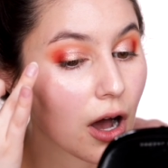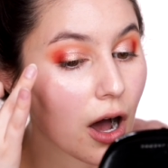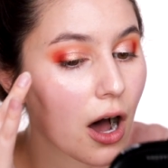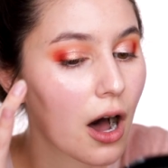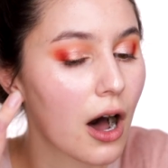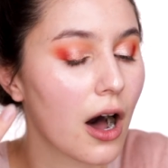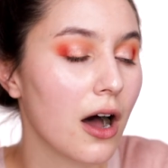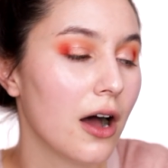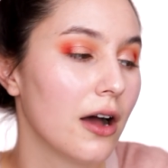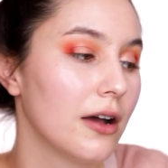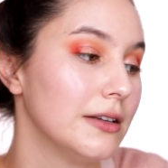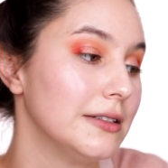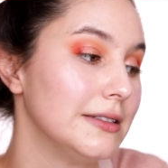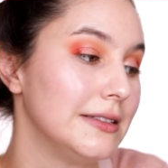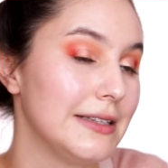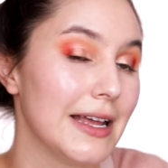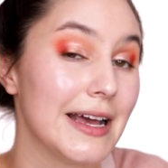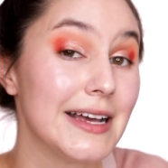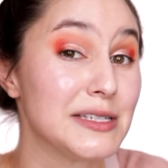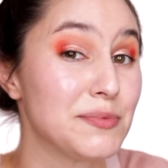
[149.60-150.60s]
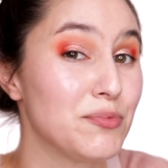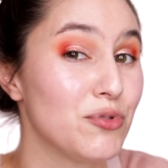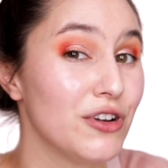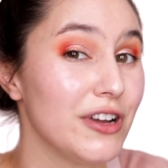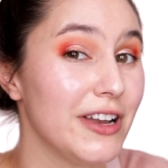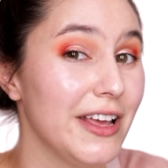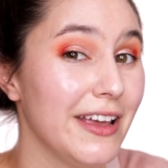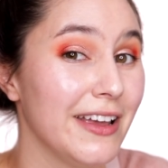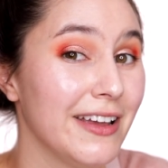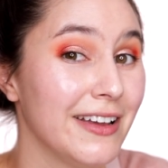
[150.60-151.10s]
Oh, that's
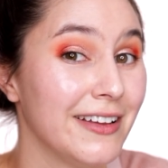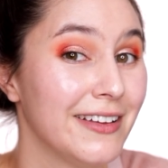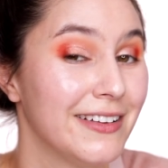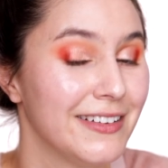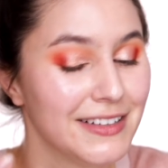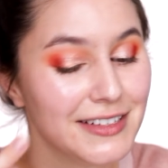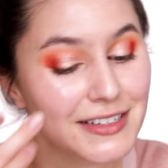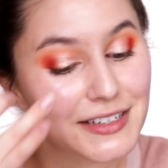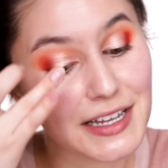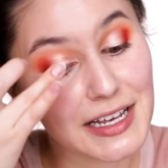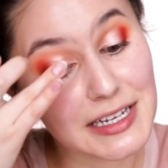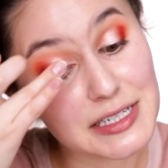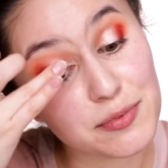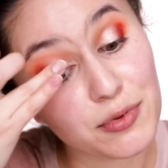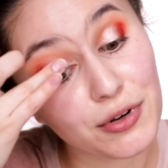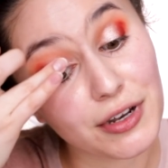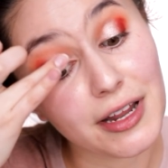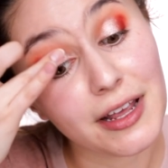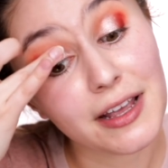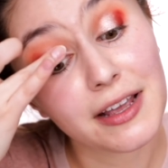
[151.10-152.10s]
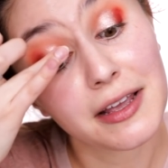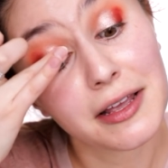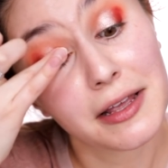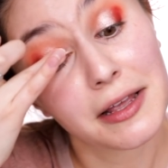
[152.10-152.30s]
pretty. That's pretty.